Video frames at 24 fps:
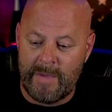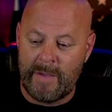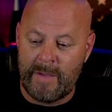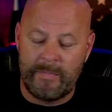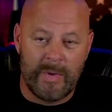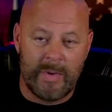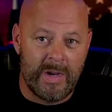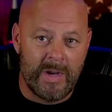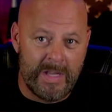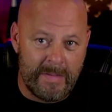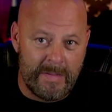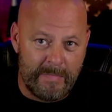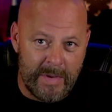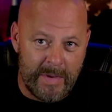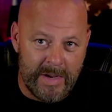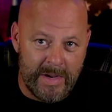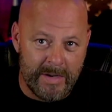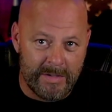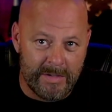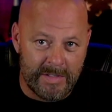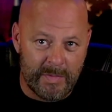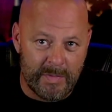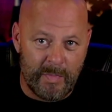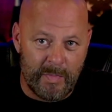my buddy
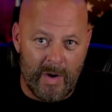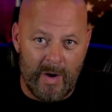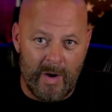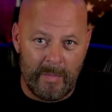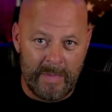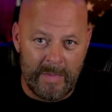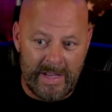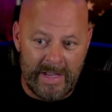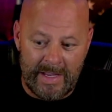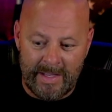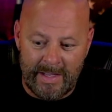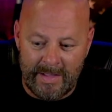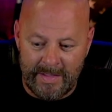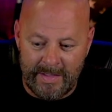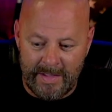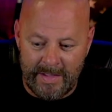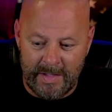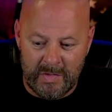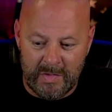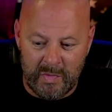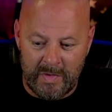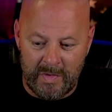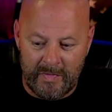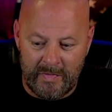Beards bought me
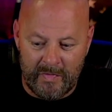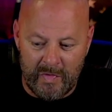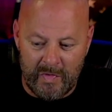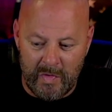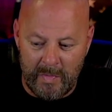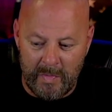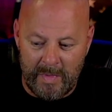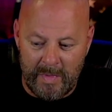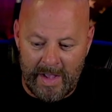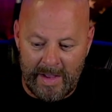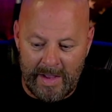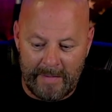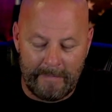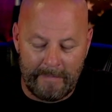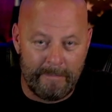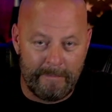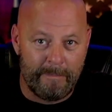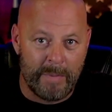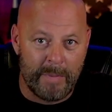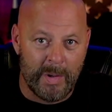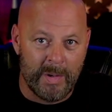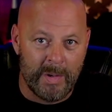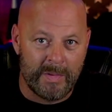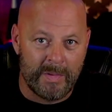this one for my
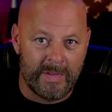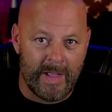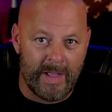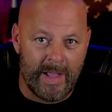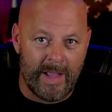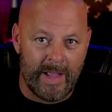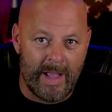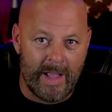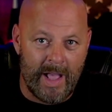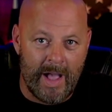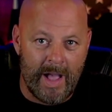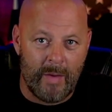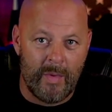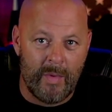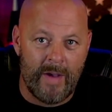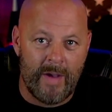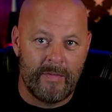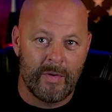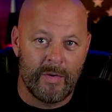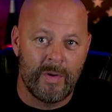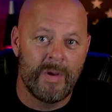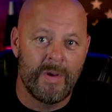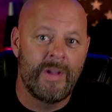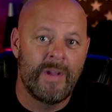birthday.
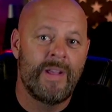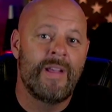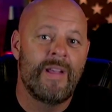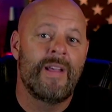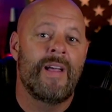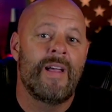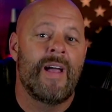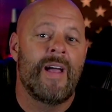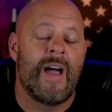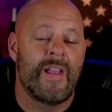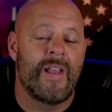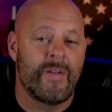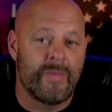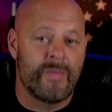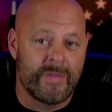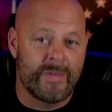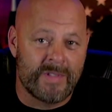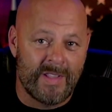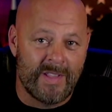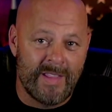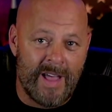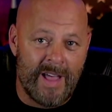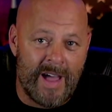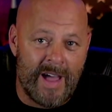However, I know
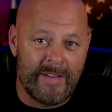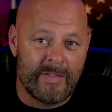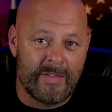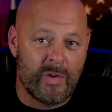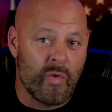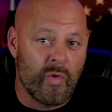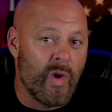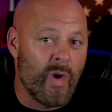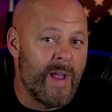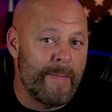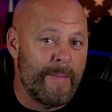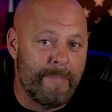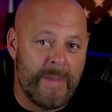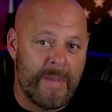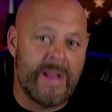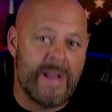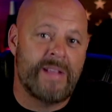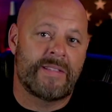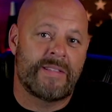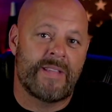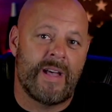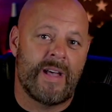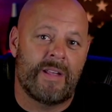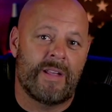there's a lot of great
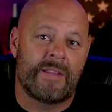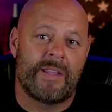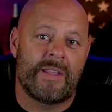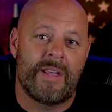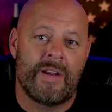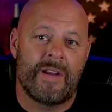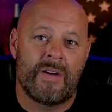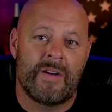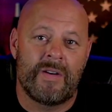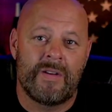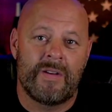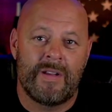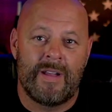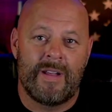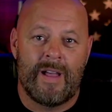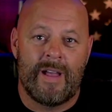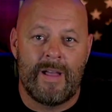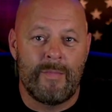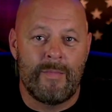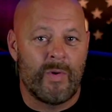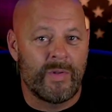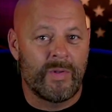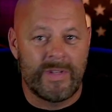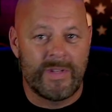baits out there.
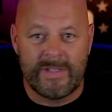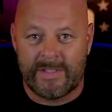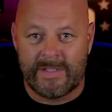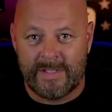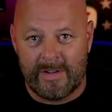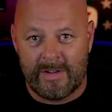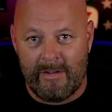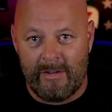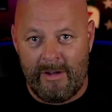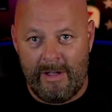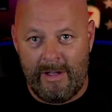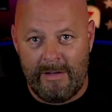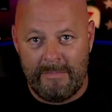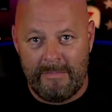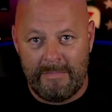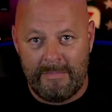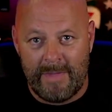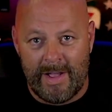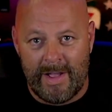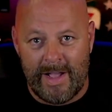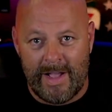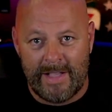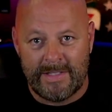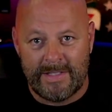I'm on Instagram.
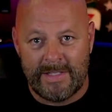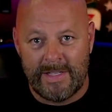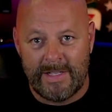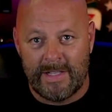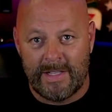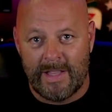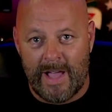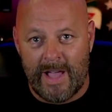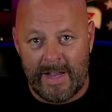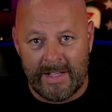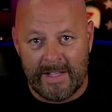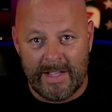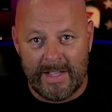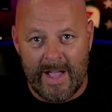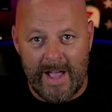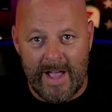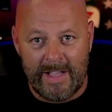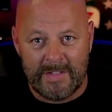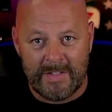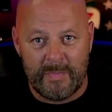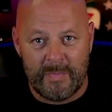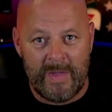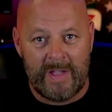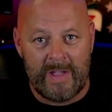I see a lot of
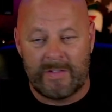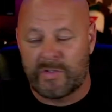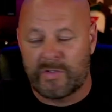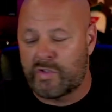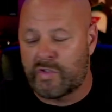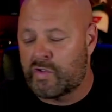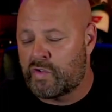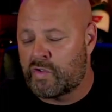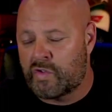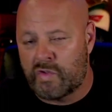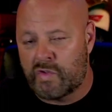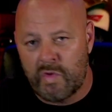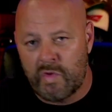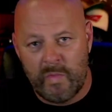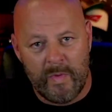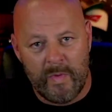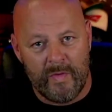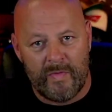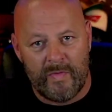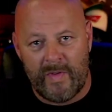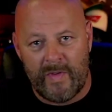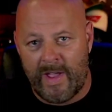guys make super